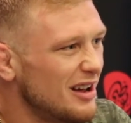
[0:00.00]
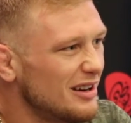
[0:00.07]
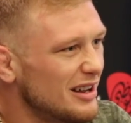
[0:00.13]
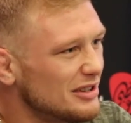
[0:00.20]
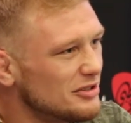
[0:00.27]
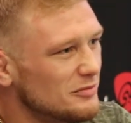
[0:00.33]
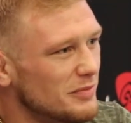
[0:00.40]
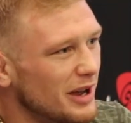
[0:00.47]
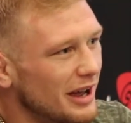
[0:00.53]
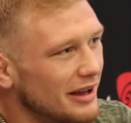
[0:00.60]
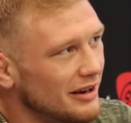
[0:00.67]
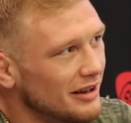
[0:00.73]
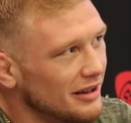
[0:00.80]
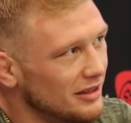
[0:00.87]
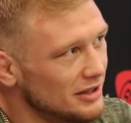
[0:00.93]
No, not too
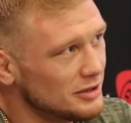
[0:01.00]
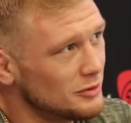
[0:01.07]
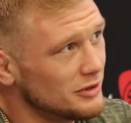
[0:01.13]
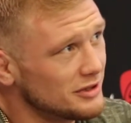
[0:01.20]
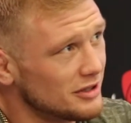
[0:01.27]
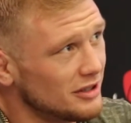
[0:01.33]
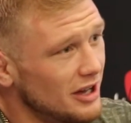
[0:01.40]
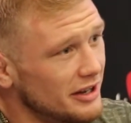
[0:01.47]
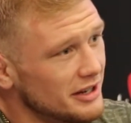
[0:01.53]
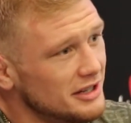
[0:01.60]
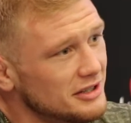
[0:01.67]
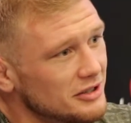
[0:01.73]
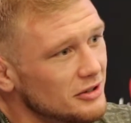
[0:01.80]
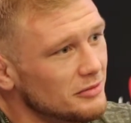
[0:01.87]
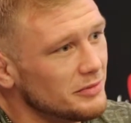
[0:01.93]
bad. This one's a lot
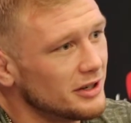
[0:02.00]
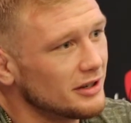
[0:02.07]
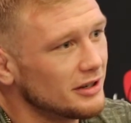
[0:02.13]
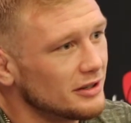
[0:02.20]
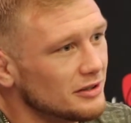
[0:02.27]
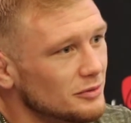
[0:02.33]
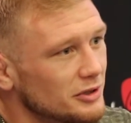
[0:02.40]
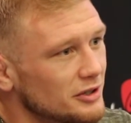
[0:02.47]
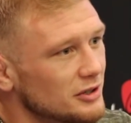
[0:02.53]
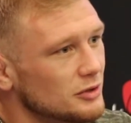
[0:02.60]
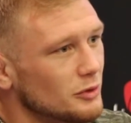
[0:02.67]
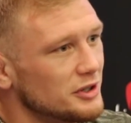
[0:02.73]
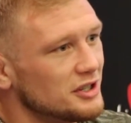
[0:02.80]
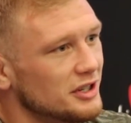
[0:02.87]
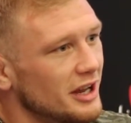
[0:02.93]
easier because we just
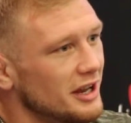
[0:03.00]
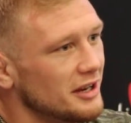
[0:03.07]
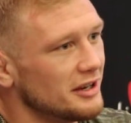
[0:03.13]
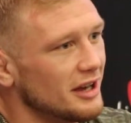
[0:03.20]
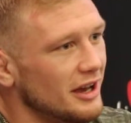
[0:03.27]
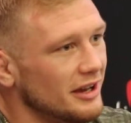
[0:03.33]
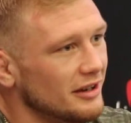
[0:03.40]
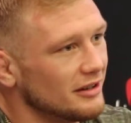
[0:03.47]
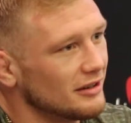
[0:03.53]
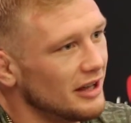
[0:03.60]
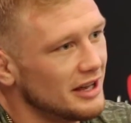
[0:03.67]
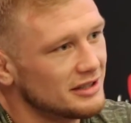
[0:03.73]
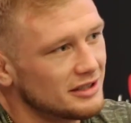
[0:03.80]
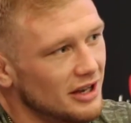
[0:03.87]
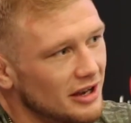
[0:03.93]
switched day and night.
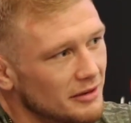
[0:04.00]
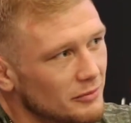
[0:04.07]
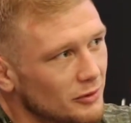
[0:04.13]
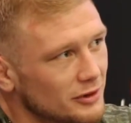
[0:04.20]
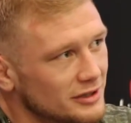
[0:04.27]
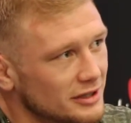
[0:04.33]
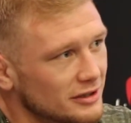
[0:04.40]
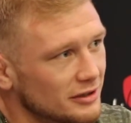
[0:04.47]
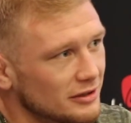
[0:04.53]
Last time was